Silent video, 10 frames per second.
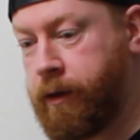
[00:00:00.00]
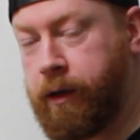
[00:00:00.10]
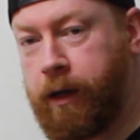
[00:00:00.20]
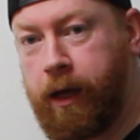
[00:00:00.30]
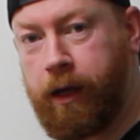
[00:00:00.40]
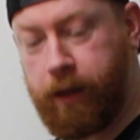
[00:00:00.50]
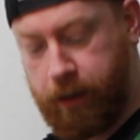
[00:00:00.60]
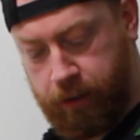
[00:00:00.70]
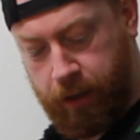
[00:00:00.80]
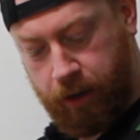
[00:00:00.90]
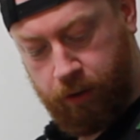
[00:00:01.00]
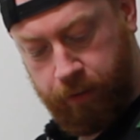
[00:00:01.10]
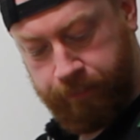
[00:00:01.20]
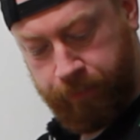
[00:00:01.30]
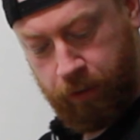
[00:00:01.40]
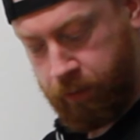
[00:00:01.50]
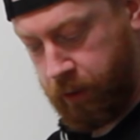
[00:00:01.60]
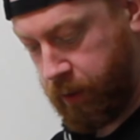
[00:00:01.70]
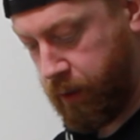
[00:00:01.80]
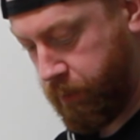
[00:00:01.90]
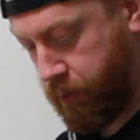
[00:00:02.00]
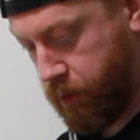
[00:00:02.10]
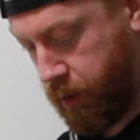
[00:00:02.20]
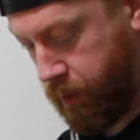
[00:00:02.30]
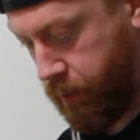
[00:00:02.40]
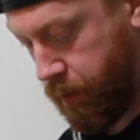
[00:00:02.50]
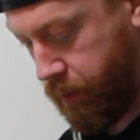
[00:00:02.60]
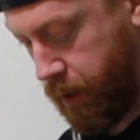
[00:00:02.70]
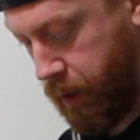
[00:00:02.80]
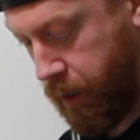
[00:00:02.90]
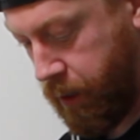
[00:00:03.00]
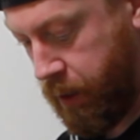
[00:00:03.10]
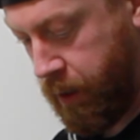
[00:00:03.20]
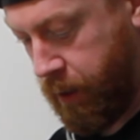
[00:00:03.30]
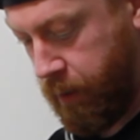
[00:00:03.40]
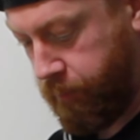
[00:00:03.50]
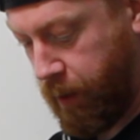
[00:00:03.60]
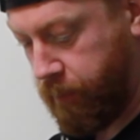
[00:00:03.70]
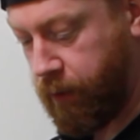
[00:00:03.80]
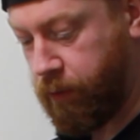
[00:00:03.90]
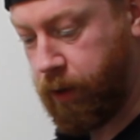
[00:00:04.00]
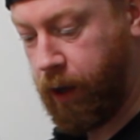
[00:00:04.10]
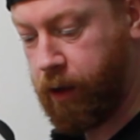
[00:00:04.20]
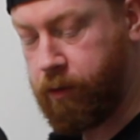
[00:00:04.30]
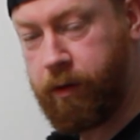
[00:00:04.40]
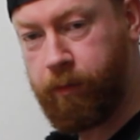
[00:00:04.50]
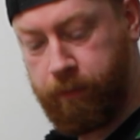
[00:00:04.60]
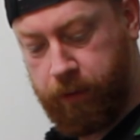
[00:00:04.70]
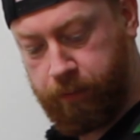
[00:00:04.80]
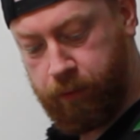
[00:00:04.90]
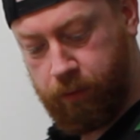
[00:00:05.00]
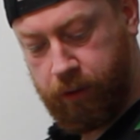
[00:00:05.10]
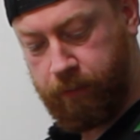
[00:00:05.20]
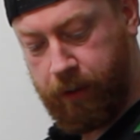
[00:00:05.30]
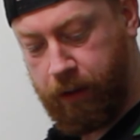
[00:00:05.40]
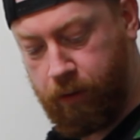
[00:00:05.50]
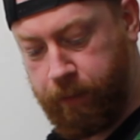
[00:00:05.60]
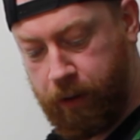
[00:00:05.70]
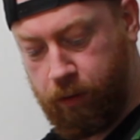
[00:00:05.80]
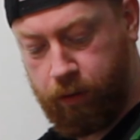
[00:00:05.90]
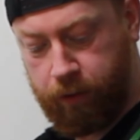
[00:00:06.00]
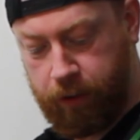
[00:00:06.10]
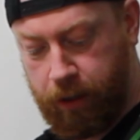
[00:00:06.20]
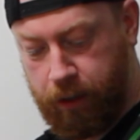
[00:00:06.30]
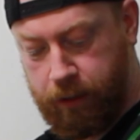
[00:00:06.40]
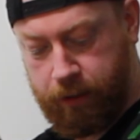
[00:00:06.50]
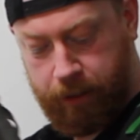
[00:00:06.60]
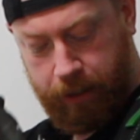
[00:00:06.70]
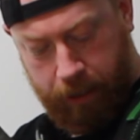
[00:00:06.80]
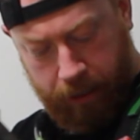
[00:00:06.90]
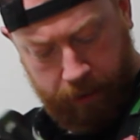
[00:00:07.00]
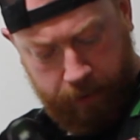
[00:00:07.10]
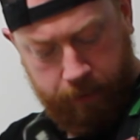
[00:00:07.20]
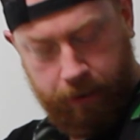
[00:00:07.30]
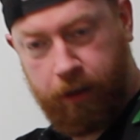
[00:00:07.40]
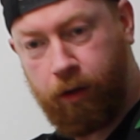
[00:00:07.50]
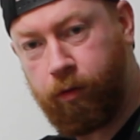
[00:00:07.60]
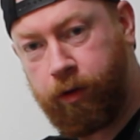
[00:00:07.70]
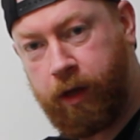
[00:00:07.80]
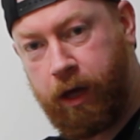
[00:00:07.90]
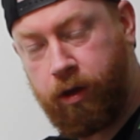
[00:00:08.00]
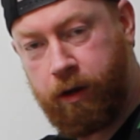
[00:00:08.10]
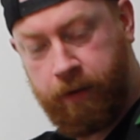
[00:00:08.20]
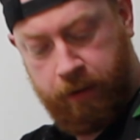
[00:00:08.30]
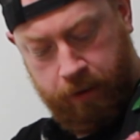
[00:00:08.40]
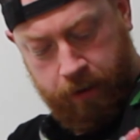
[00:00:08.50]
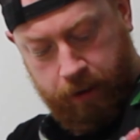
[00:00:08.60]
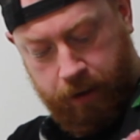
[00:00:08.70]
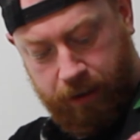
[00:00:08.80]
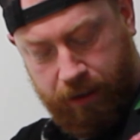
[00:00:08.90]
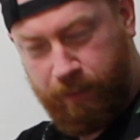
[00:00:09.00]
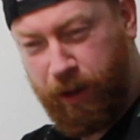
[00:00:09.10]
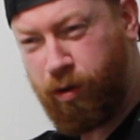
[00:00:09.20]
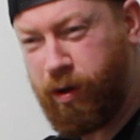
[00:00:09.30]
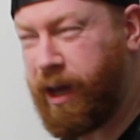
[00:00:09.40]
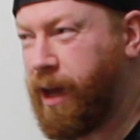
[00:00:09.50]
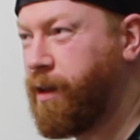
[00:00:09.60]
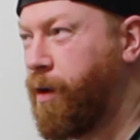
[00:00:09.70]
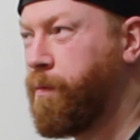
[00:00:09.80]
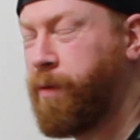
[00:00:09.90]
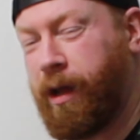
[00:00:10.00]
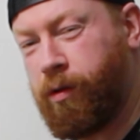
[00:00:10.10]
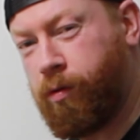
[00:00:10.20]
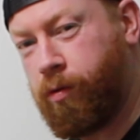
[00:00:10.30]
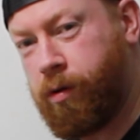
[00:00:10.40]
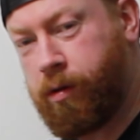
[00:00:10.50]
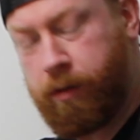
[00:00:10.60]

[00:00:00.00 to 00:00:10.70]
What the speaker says: and crack on. The only thing I would suggest is if you have the little guards on the bottom of your pole, it can be a little bit awkward to get it in the low section. You need to make sure you get it down pretty low